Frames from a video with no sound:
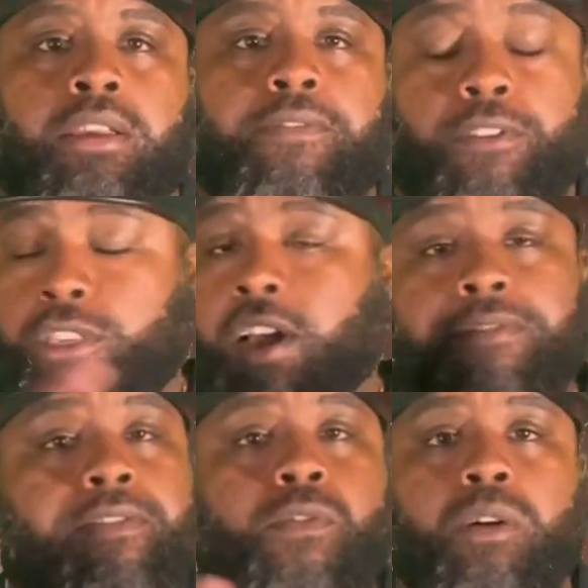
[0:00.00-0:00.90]

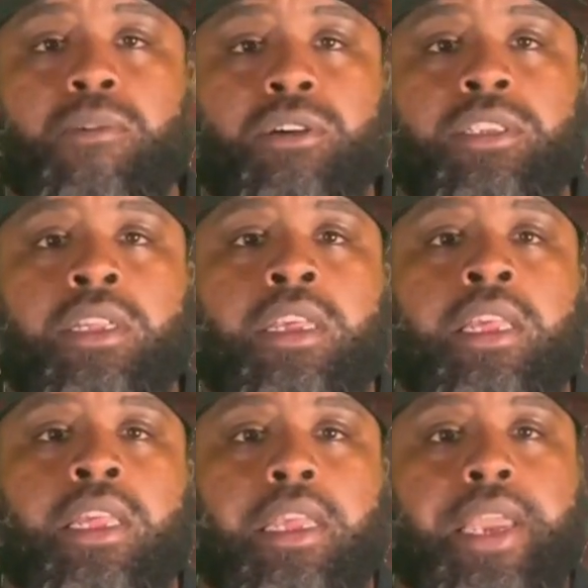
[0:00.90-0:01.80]
and foremost,
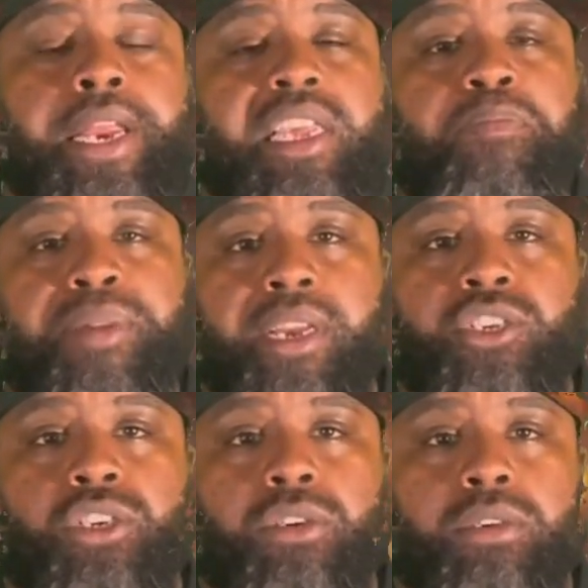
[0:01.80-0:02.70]
any
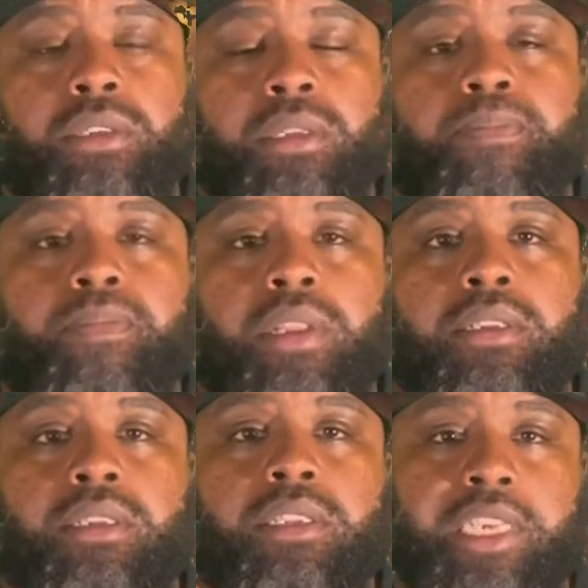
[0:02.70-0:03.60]
pictures
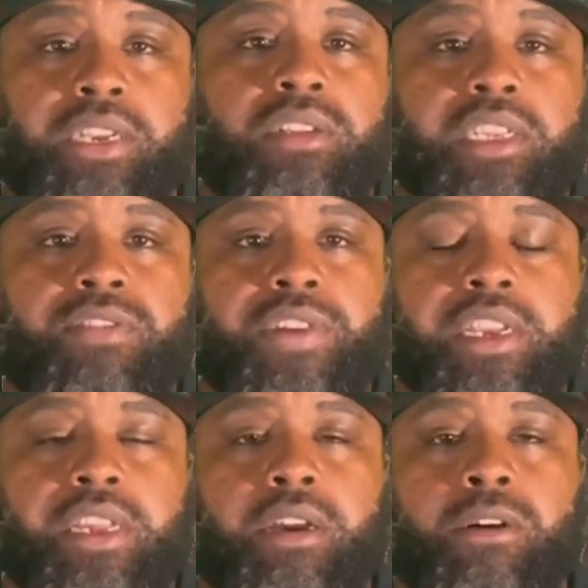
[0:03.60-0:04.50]
seen on this
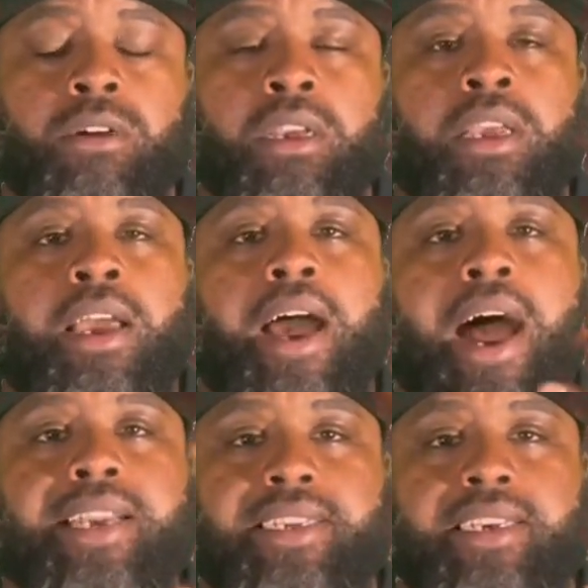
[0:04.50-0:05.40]
video,
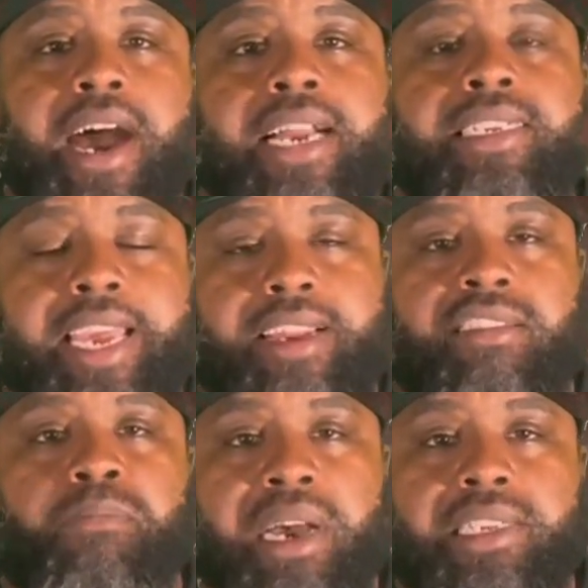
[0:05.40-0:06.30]
I did not take
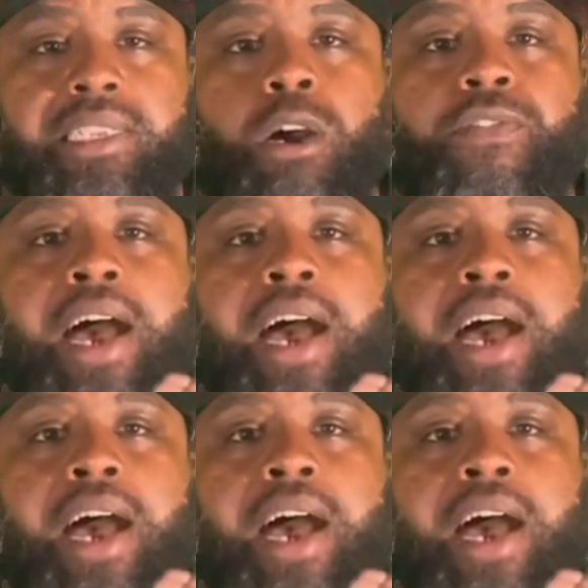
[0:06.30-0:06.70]
them myself.